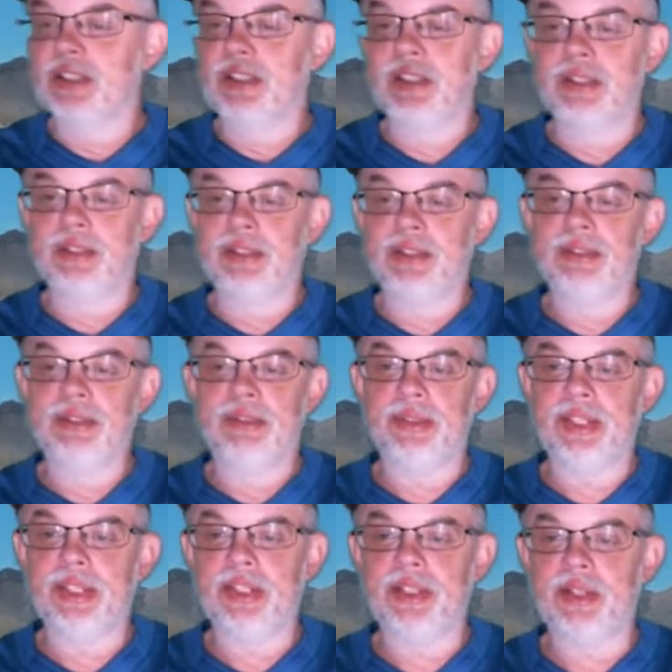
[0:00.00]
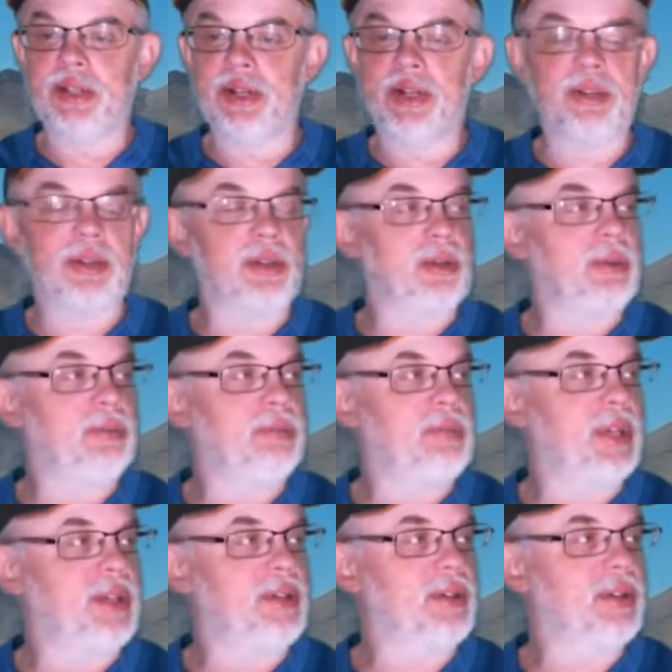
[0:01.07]
Till we get the call to go
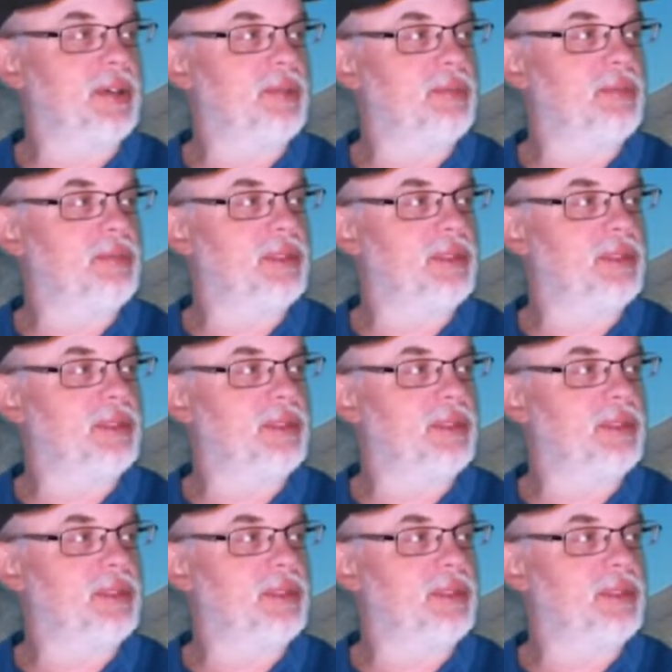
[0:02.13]
pick her up,